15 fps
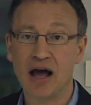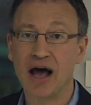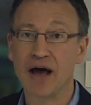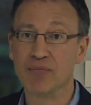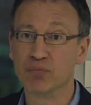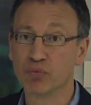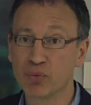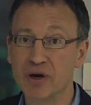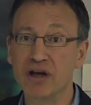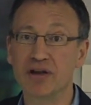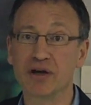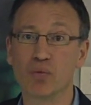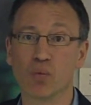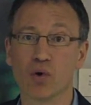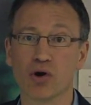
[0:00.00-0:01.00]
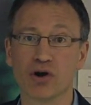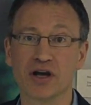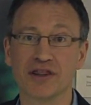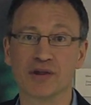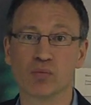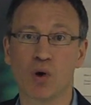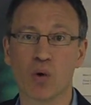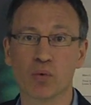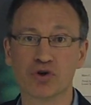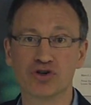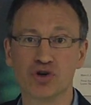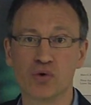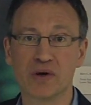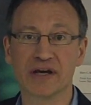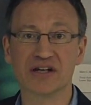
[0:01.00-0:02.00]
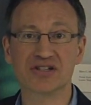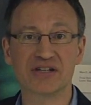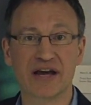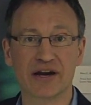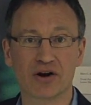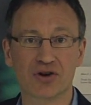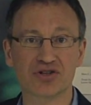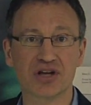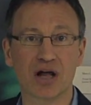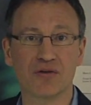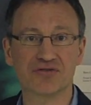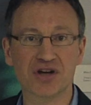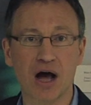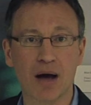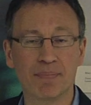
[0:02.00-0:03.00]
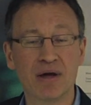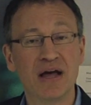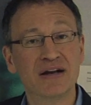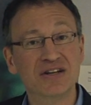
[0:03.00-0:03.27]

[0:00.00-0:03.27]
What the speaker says: I'm really worried that what we're doing is setting ourselves up